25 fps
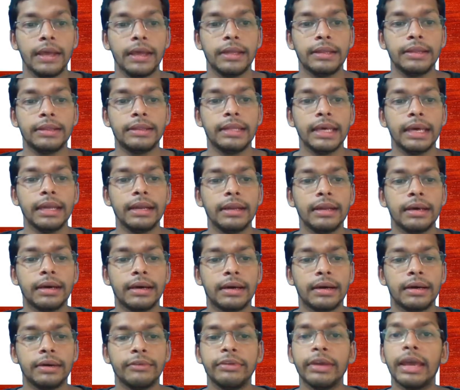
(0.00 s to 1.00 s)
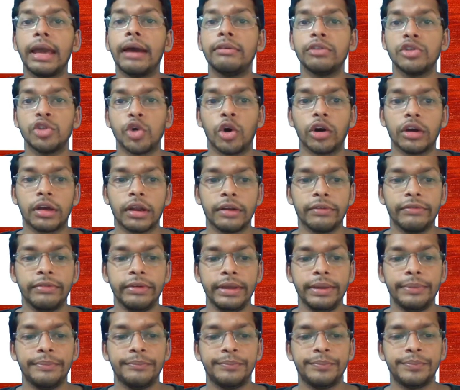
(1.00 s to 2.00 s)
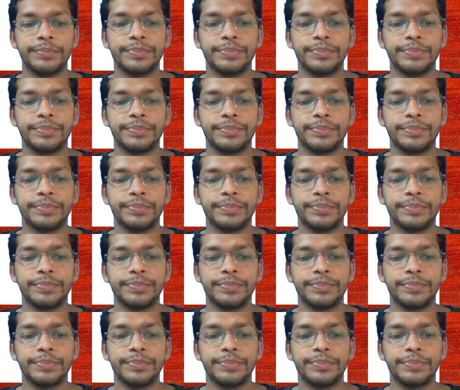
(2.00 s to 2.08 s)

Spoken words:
Then we have geography,